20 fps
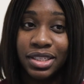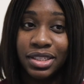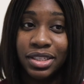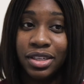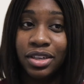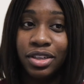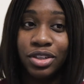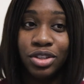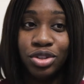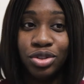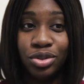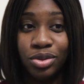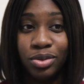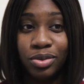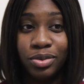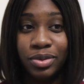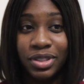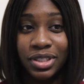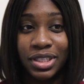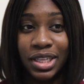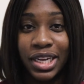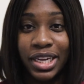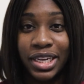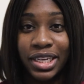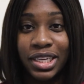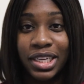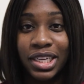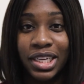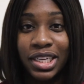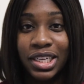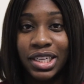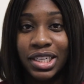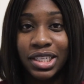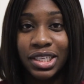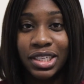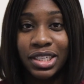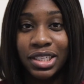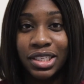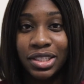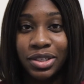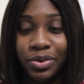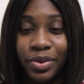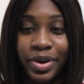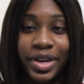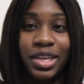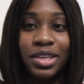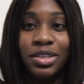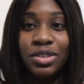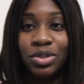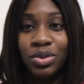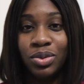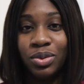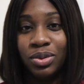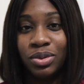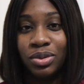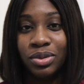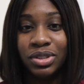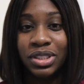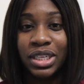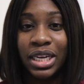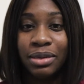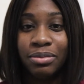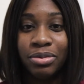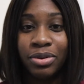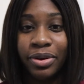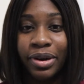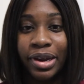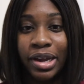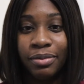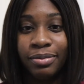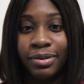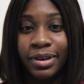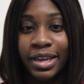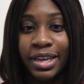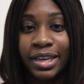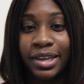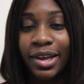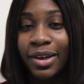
The other two was like grade school type crap, like,